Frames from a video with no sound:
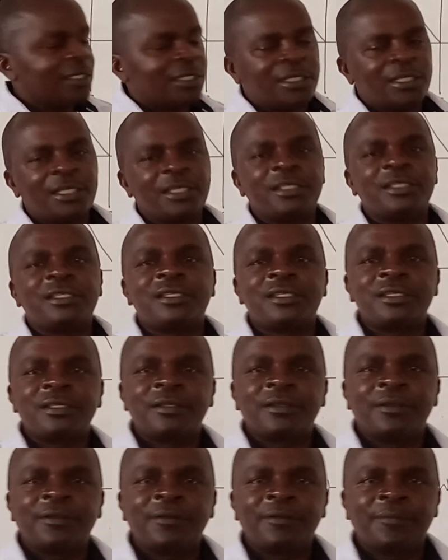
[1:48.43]
is
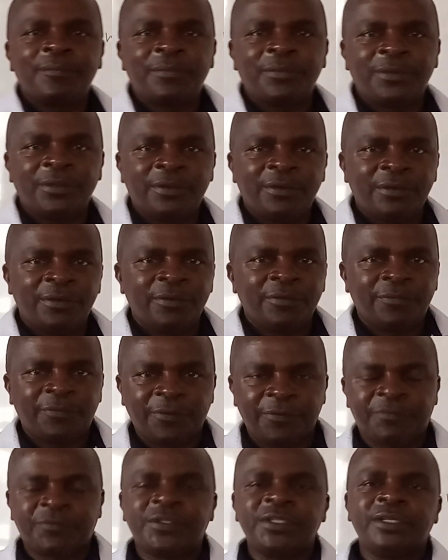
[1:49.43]

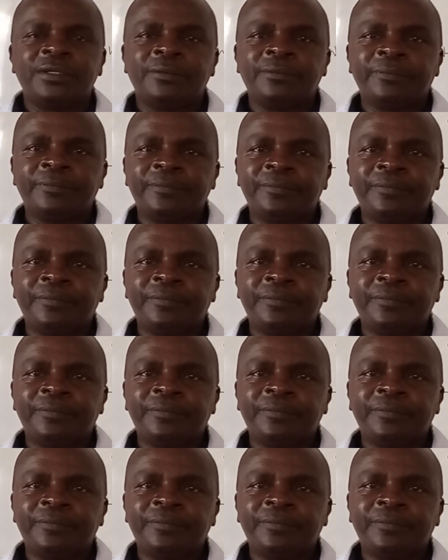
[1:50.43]
15.